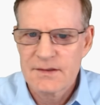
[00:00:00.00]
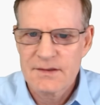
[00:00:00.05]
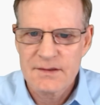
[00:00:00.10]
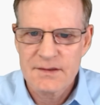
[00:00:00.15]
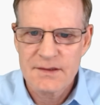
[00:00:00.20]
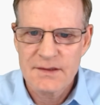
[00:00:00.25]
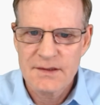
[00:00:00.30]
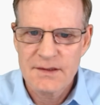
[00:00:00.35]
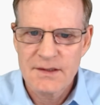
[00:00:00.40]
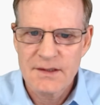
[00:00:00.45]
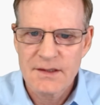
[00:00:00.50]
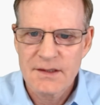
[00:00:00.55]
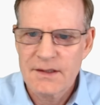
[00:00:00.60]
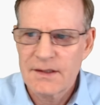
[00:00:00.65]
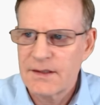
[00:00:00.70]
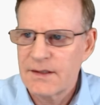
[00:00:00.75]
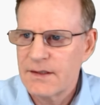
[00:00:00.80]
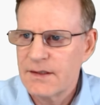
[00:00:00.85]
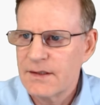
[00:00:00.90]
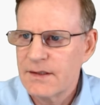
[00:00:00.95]
All right,
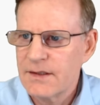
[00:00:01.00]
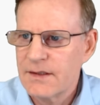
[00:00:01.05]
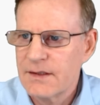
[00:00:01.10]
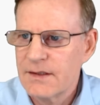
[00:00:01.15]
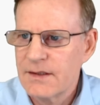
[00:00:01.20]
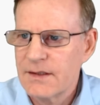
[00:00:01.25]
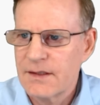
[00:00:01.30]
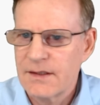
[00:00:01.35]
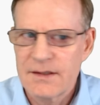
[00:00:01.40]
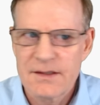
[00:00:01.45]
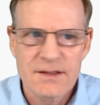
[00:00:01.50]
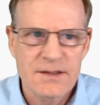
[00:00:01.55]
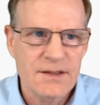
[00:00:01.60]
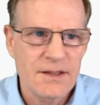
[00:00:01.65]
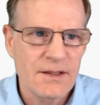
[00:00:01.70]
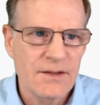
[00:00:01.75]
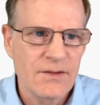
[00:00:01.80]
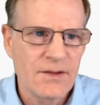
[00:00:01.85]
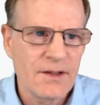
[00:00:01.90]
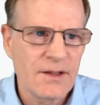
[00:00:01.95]
and it's
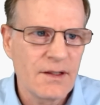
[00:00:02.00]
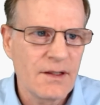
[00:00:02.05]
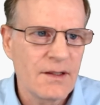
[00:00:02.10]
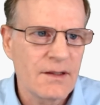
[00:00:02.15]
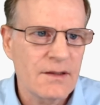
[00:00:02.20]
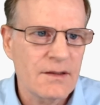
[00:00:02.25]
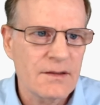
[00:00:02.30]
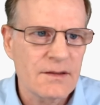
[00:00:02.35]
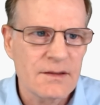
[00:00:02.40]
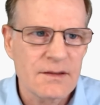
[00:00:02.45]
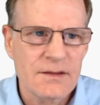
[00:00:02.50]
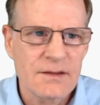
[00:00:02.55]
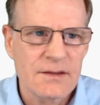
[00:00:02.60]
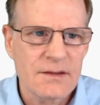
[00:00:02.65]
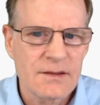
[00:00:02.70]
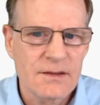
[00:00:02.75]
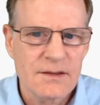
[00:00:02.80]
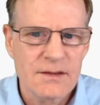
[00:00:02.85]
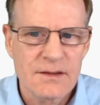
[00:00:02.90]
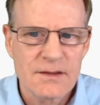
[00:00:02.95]
saving.
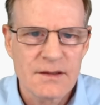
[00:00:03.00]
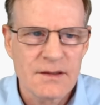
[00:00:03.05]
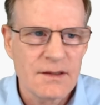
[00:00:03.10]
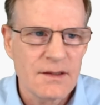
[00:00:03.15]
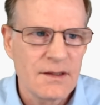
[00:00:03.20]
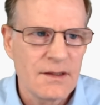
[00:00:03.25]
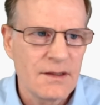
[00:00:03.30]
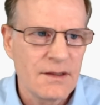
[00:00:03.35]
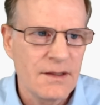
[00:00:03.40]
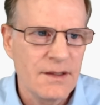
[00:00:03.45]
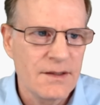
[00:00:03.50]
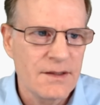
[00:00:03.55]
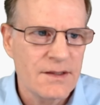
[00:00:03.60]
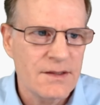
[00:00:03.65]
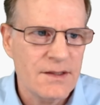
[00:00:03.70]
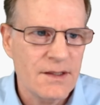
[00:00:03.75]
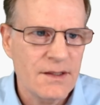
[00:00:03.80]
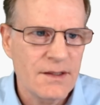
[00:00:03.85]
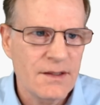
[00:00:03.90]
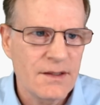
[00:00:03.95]
It's
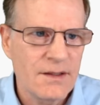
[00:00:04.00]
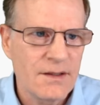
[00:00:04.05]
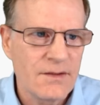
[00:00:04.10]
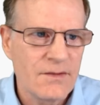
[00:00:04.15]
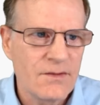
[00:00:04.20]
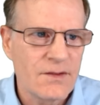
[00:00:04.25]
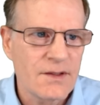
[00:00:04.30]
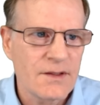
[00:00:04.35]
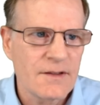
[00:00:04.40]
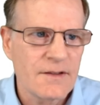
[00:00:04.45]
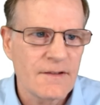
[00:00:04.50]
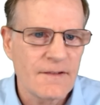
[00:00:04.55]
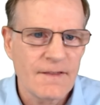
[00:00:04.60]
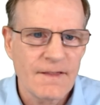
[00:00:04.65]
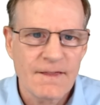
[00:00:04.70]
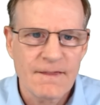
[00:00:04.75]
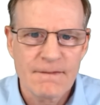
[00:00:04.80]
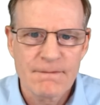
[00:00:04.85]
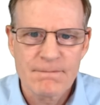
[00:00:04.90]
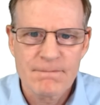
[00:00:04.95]
saved.
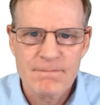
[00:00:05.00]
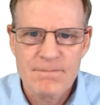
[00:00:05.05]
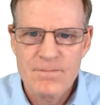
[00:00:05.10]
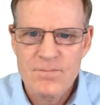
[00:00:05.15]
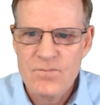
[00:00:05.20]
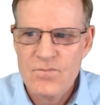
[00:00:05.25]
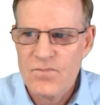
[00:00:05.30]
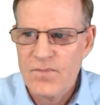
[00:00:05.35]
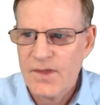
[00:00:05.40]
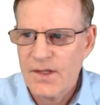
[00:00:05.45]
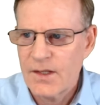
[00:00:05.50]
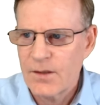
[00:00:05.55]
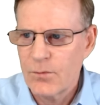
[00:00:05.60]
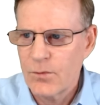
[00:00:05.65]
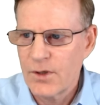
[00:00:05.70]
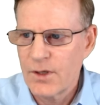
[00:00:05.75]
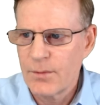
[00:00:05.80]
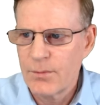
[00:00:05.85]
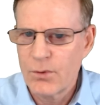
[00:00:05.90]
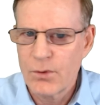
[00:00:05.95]
And
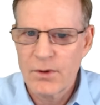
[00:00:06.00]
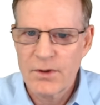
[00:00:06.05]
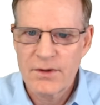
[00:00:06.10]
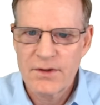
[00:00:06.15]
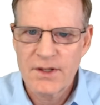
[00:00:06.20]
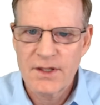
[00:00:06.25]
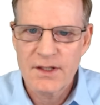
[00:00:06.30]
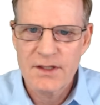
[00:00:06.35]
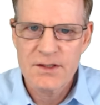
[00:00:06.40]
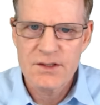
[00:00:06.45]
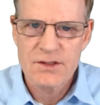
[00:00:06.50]
one important thing is